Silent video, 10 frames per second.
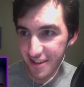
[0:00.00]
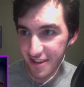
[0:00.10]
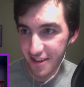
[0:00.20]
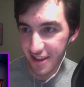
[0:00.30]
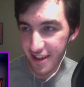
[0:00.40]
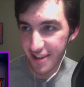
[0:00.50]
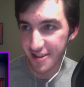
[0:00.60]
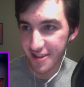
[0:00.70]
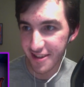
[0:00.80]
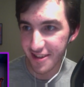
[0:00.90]
Eh,
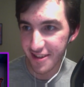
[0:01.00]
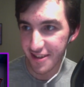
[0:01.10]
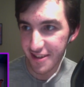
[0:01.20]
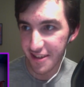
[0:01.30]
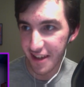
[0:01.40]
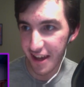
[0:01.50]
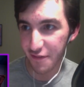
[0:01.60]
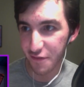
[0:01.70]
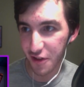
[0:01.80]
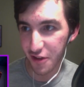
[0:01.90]
I
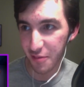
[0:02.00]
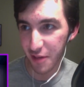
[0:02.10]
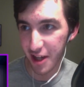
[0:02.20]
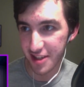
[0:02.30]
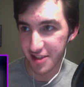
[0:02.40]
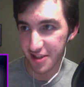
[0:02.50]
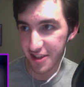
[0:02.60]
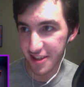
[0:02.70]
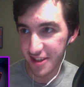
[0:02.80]
feel him honestly.